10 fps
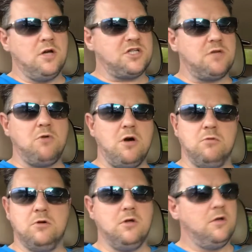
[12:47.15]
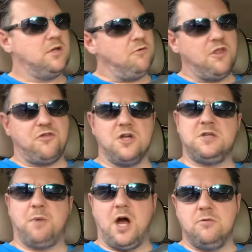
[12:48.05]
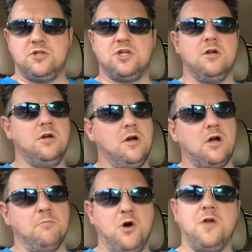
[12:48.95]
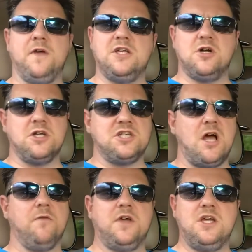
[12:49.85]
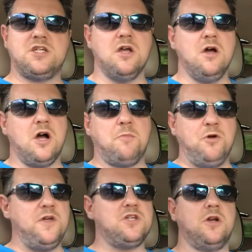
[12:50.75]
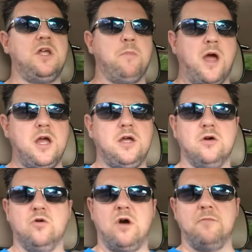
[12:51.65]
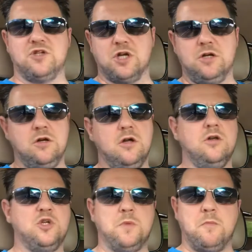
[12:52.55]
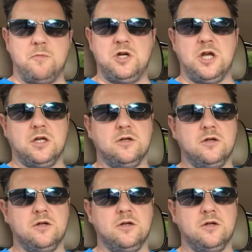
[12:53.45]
I said, well, they're only £30. I can buy these, I can sell these, I can put these on eBay or Amazon, double my money.